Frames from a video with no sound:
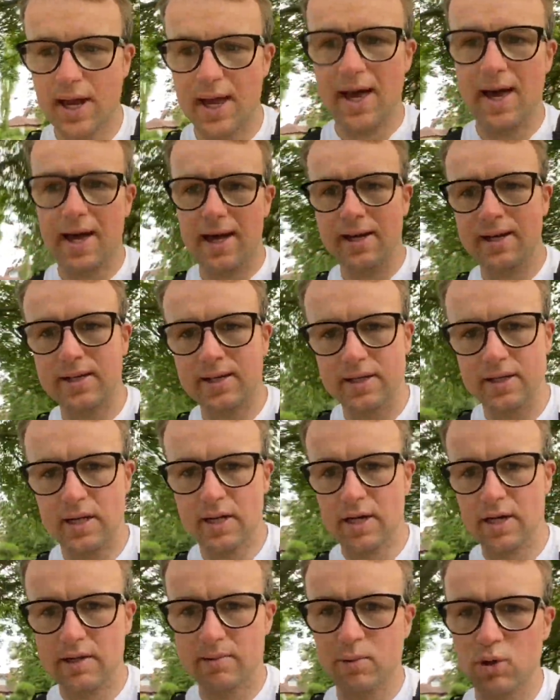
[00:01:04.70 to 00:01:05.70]
and
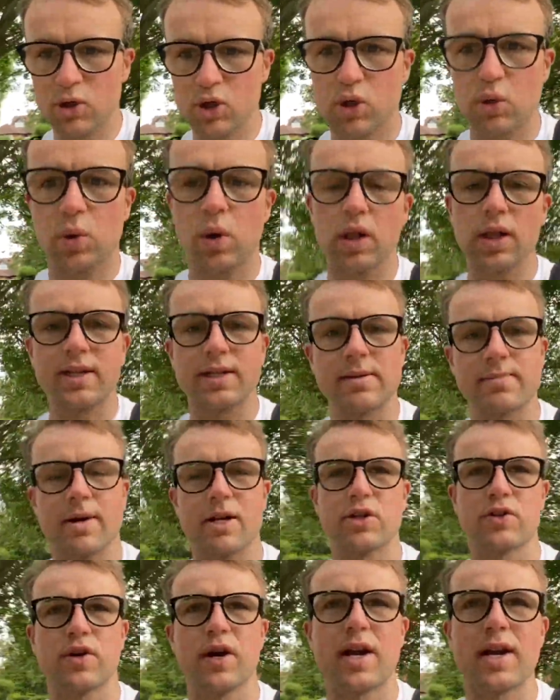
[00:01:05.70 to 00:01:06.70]
as much quality in my
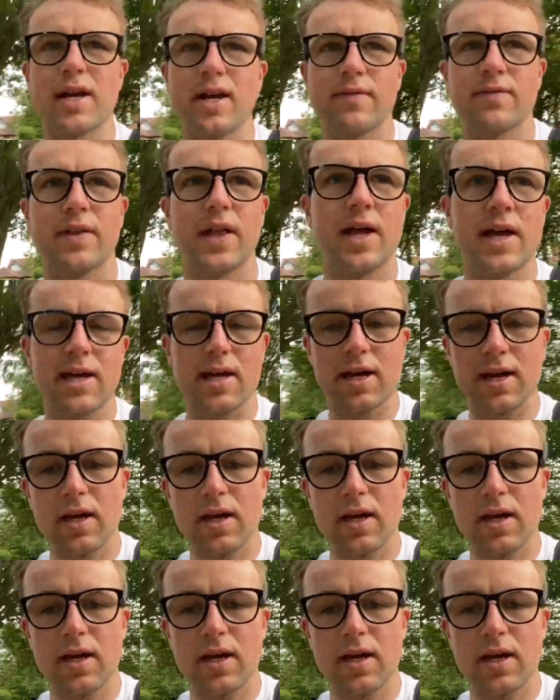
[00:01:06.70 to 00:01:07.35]
training of late